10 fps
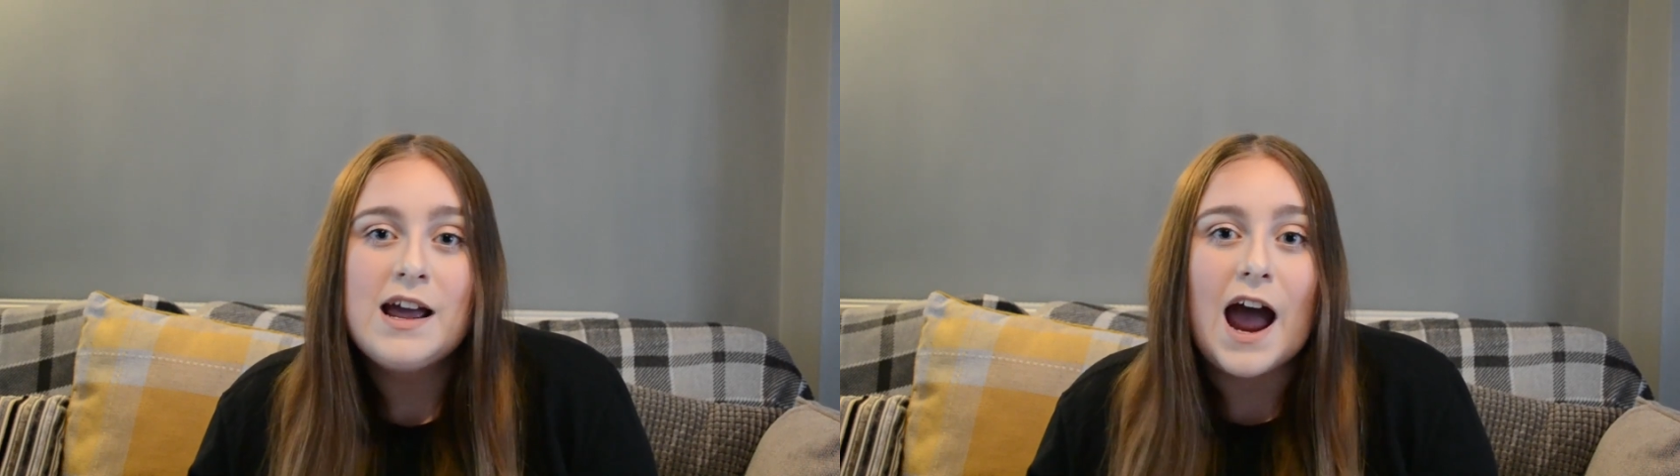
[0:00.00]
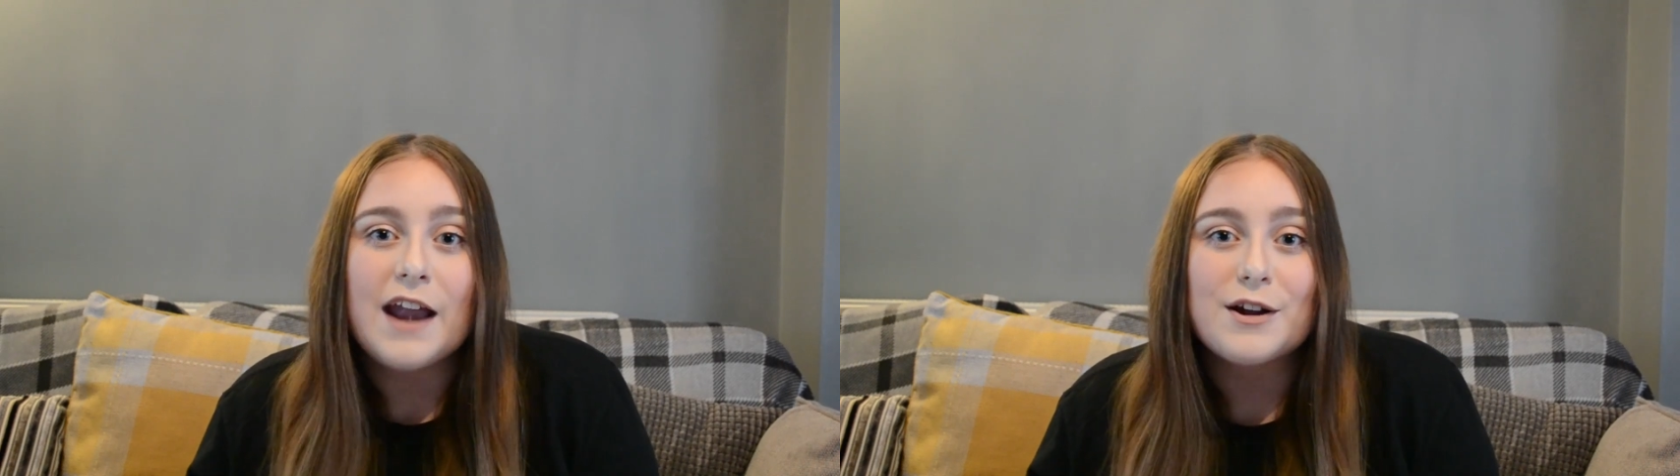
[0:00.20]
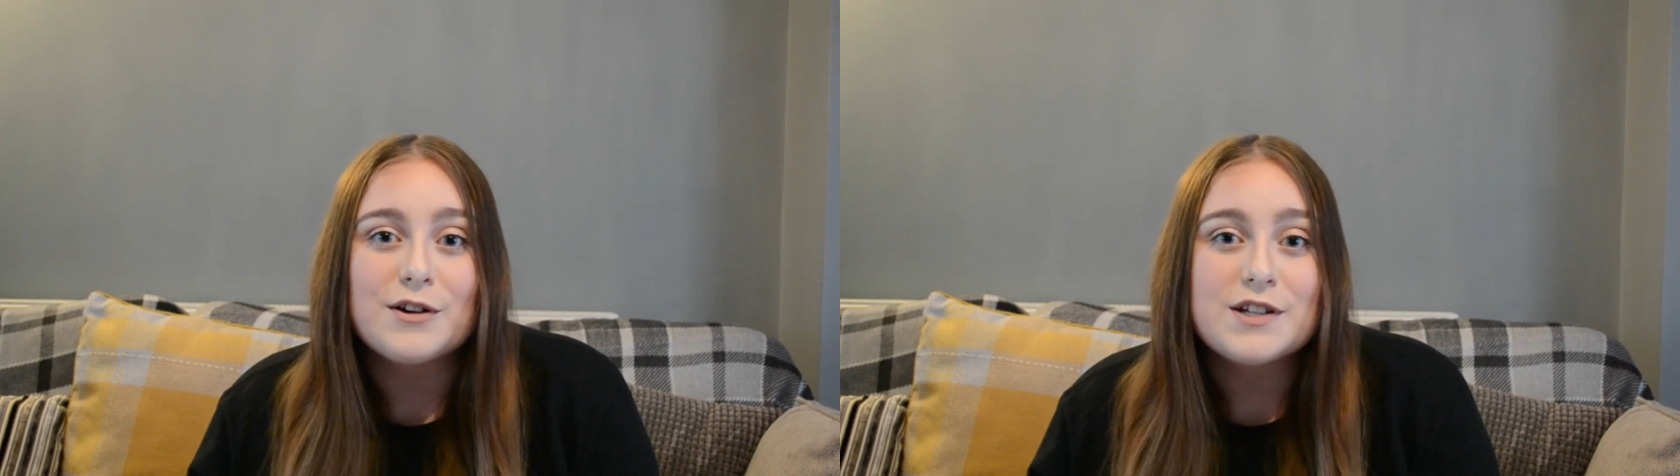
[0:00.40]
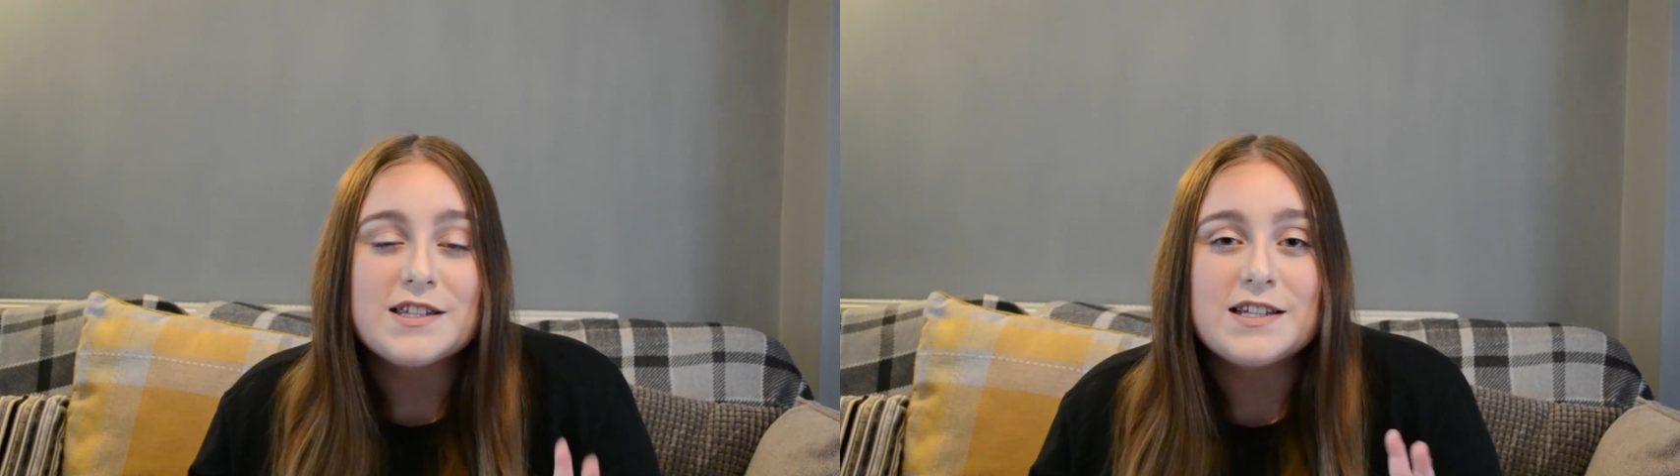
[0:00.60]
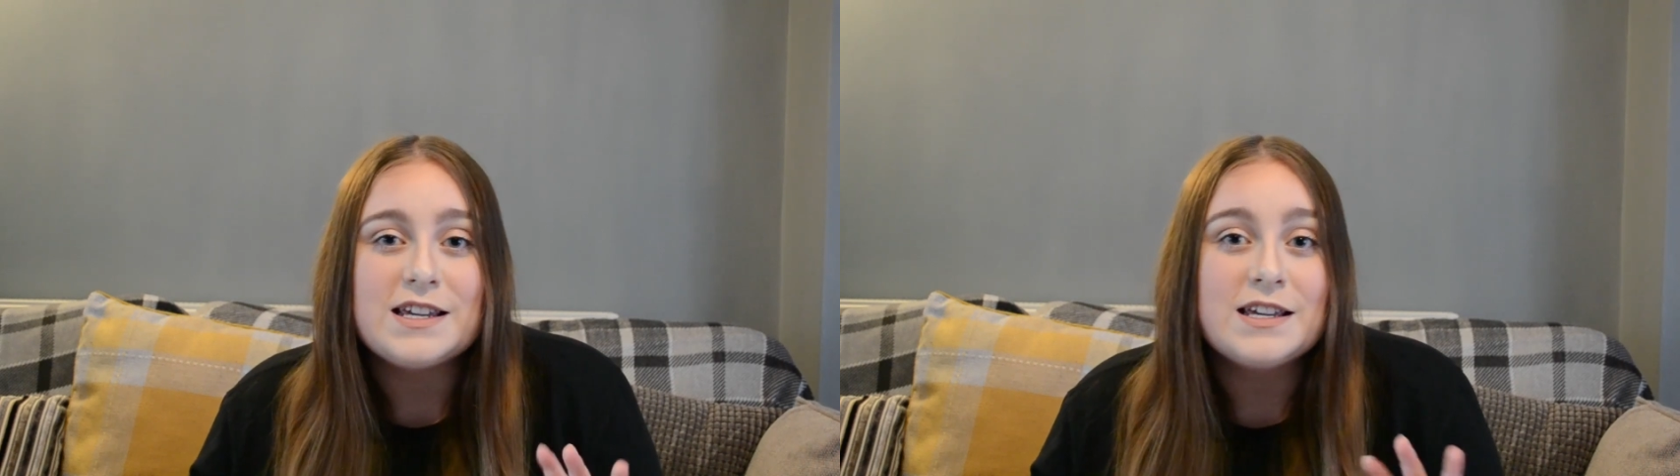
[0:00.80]
and I got to
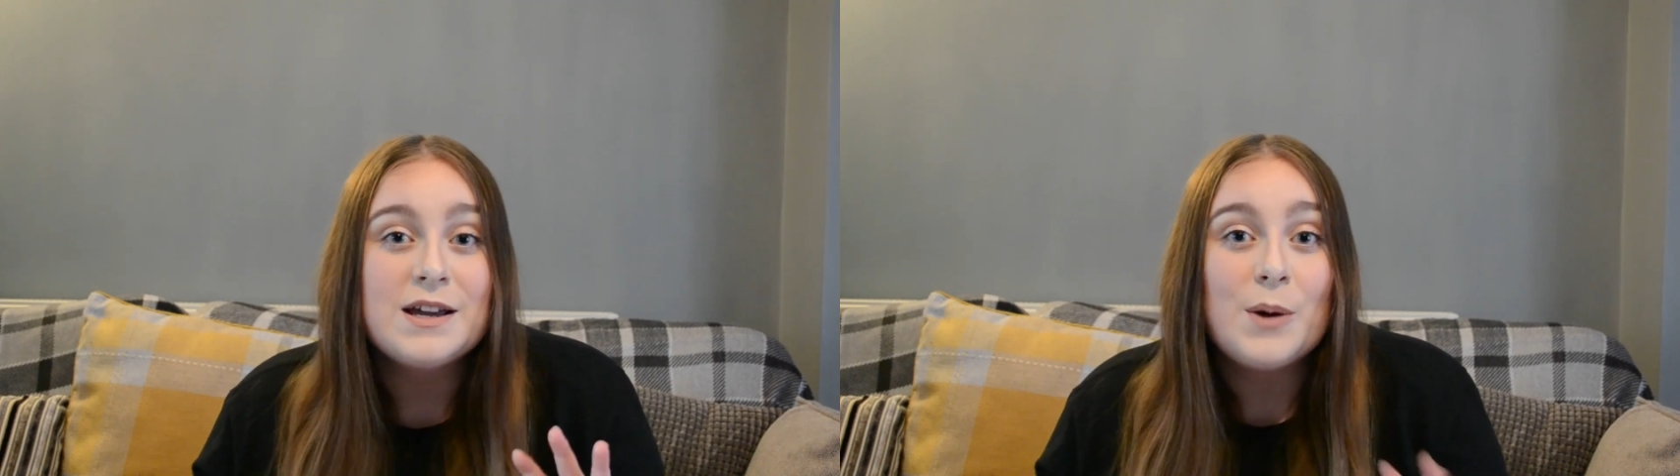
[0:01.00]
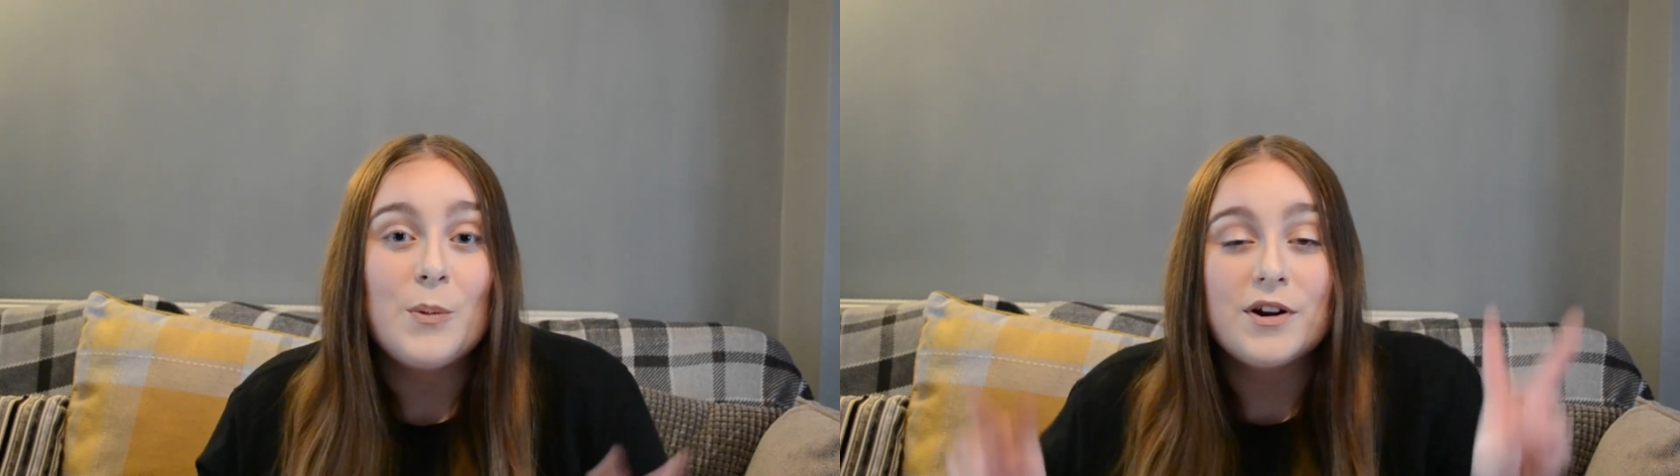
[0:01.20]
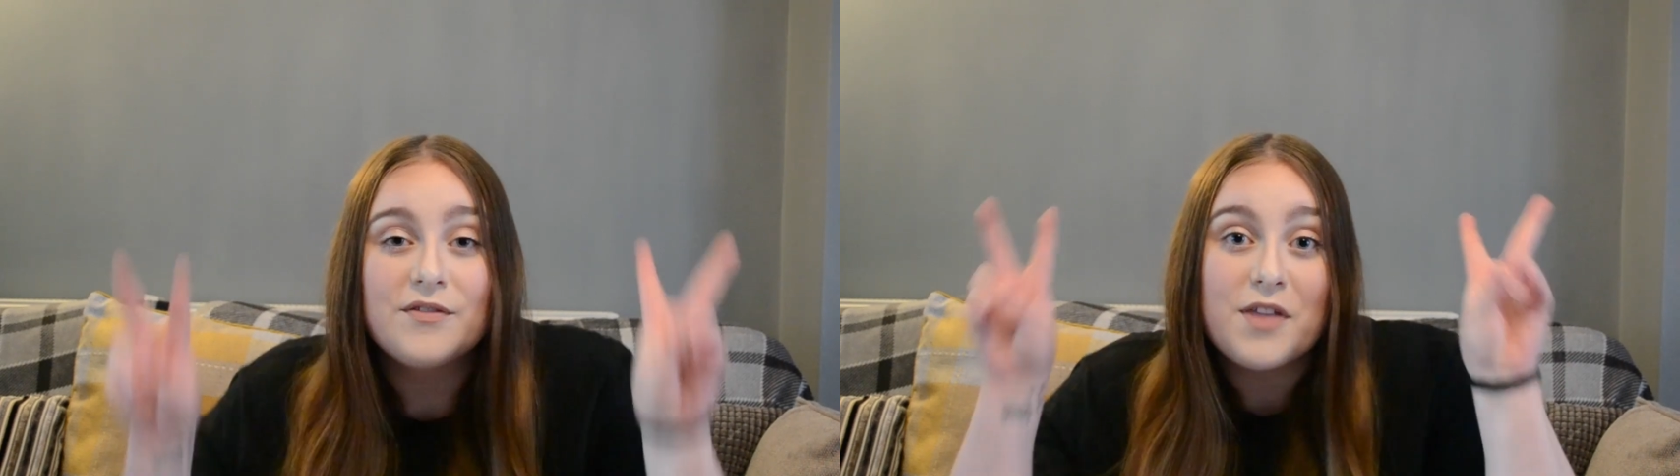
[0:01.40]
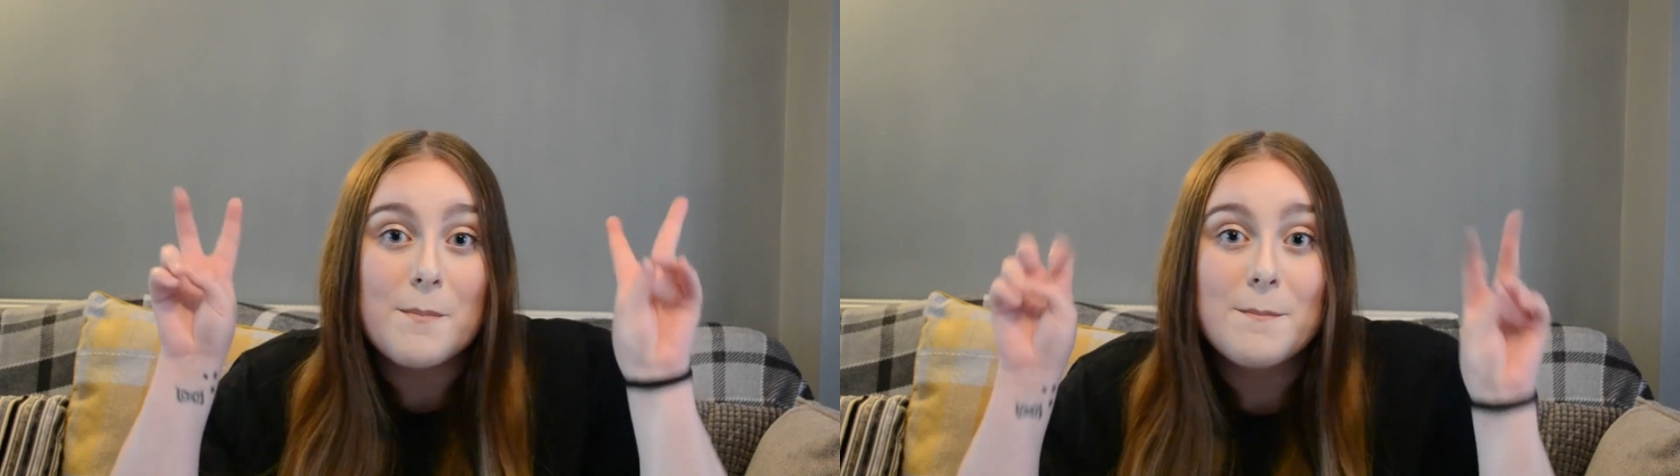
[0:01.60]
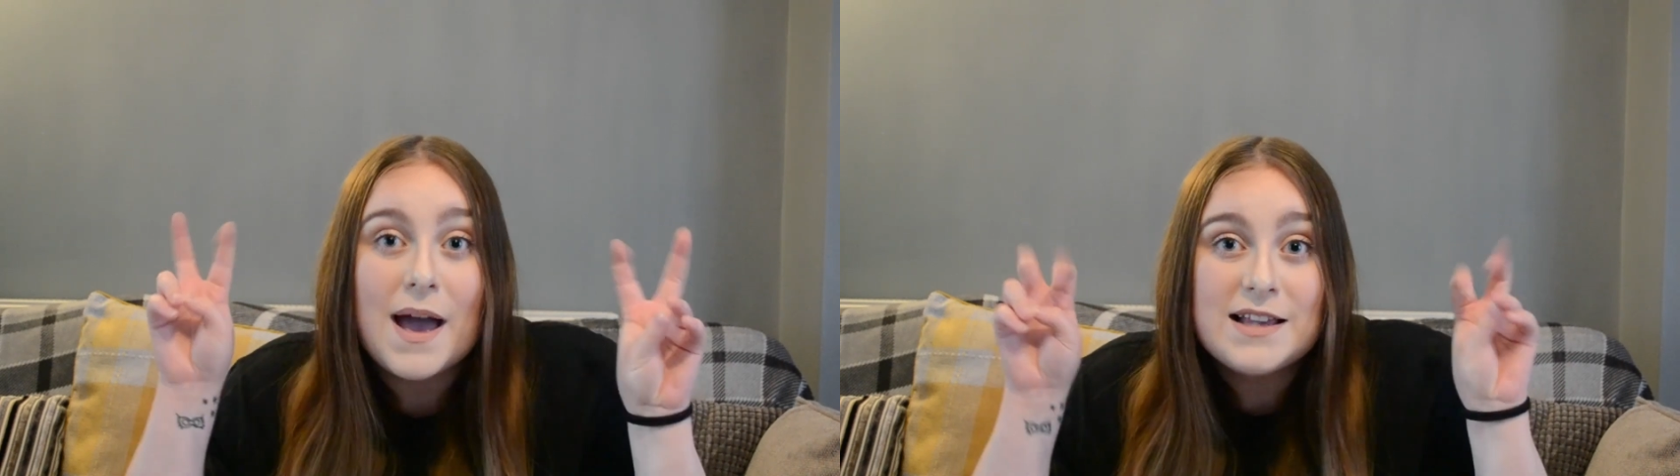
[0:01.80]
see one of the
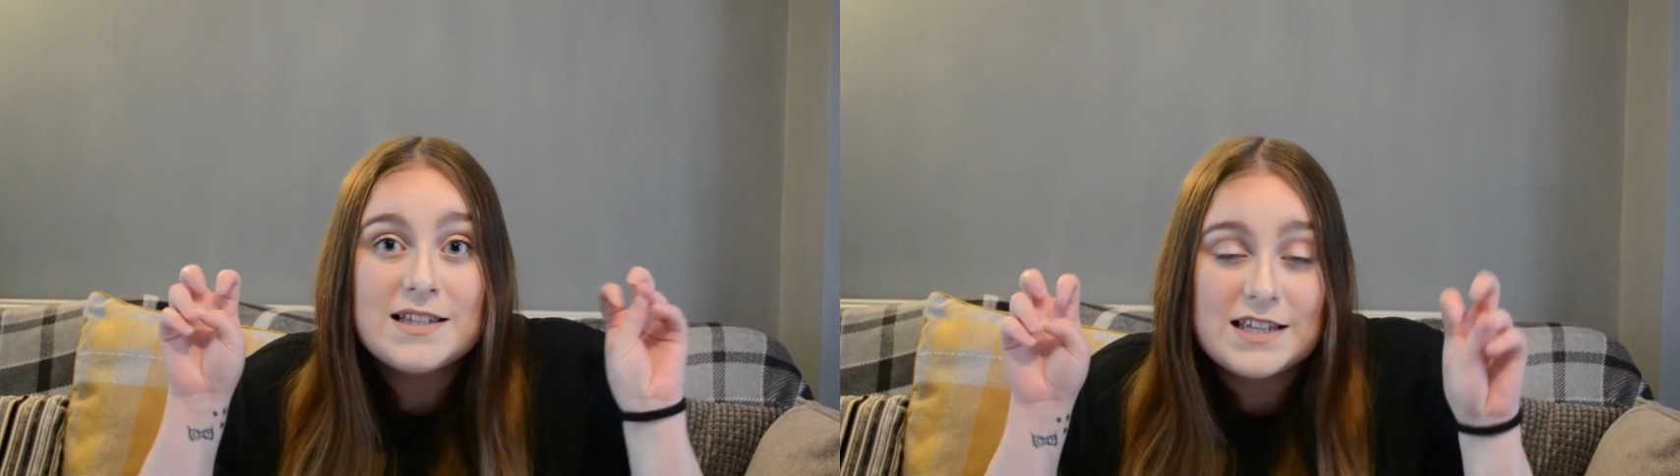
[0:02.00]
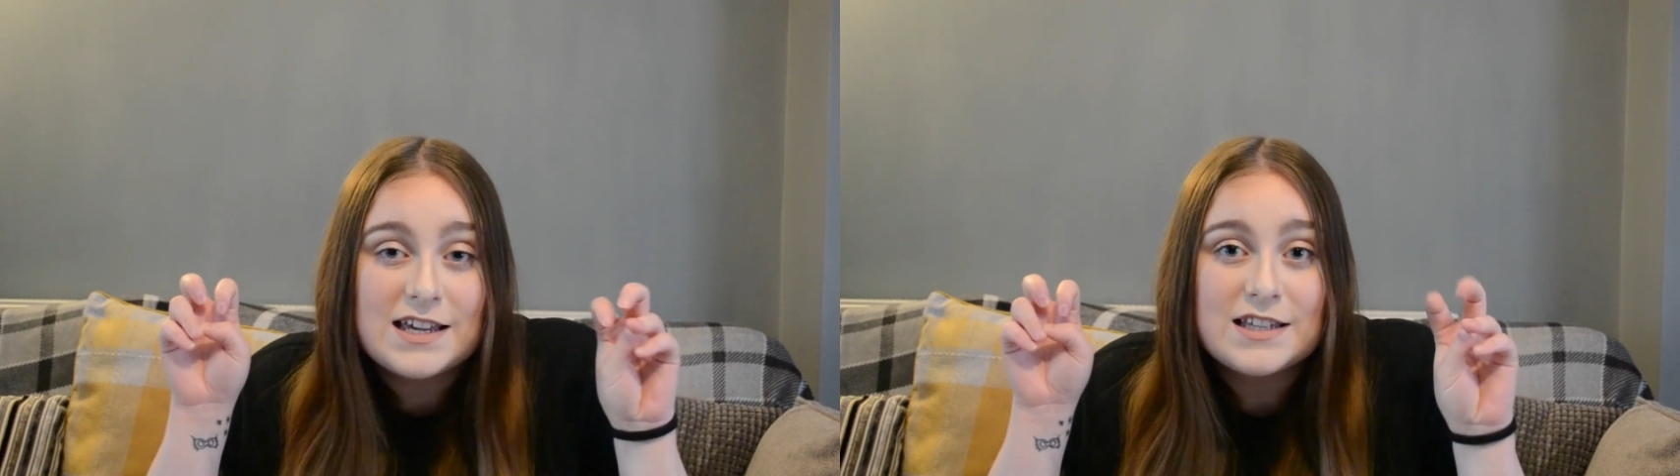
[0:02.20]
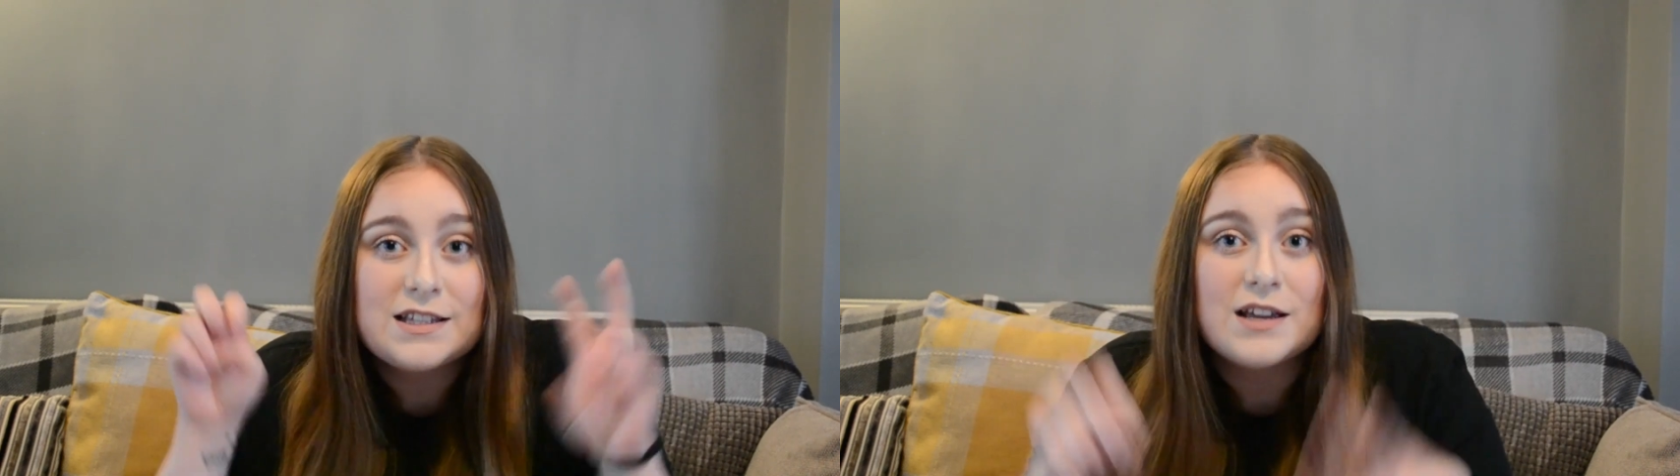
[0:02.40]
messiest